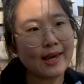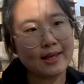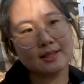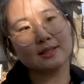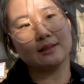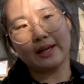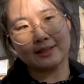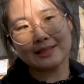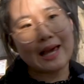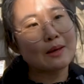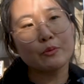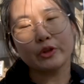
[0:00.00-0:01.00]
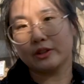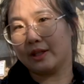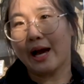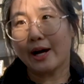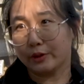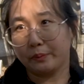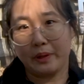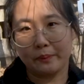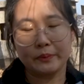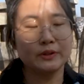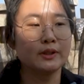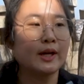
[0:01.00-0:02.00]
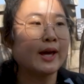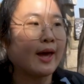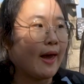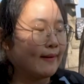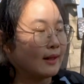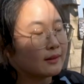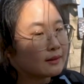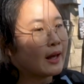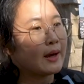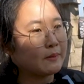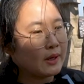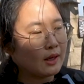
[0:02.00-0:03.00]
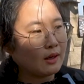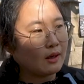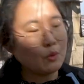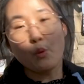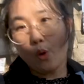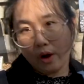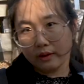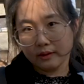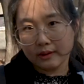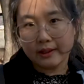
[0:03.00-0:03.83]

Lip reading: is same with the other people. And at the time he won.